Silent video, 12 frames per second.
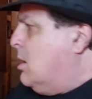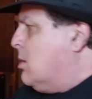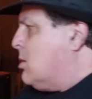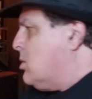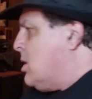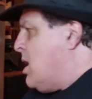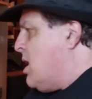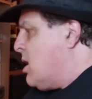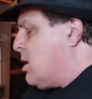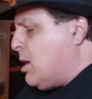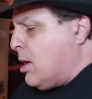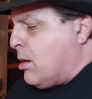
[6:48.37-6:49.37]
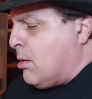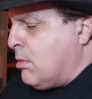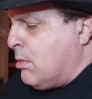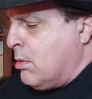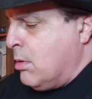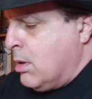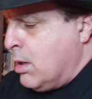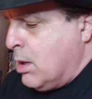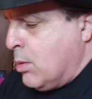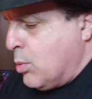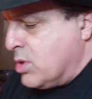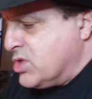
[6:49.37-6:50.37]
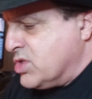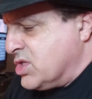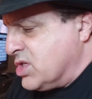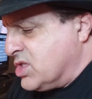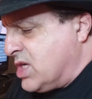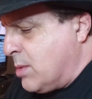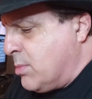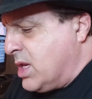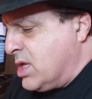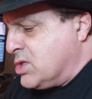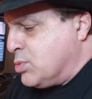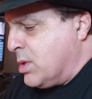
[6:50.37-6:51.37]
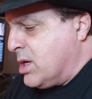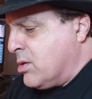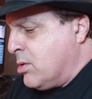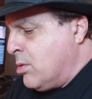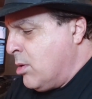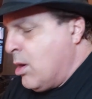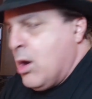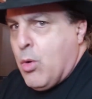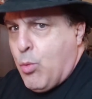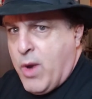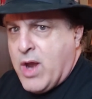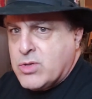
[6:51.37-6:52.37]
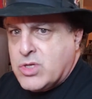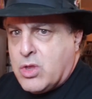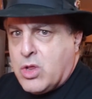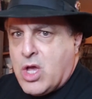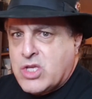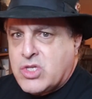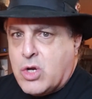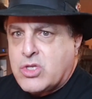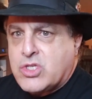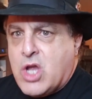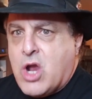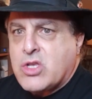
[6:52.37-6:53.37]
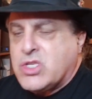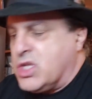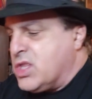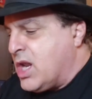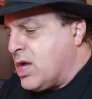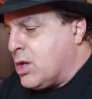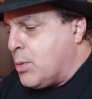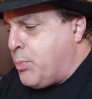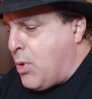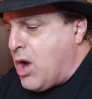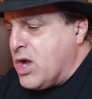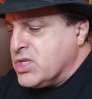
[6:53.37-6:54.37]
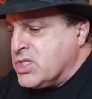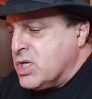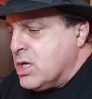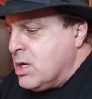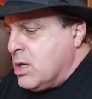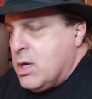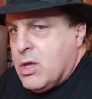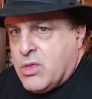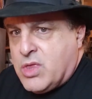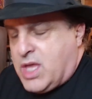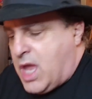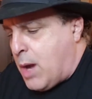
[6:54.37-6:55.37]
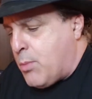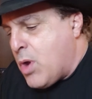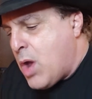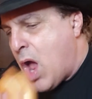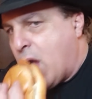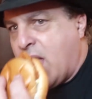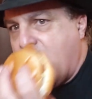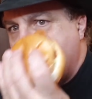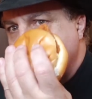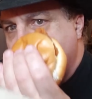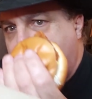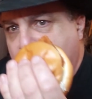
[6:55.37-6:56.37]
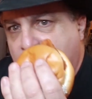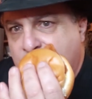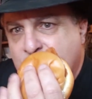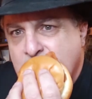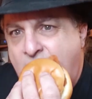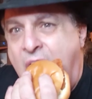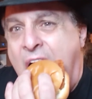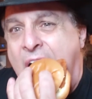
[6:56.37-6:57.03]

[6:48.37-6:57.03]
o'clock here, which is in 10 minutes when Raiders of the Lost Ark starts, and then I'm going to pause the camera. Okay, here's a filet fish. The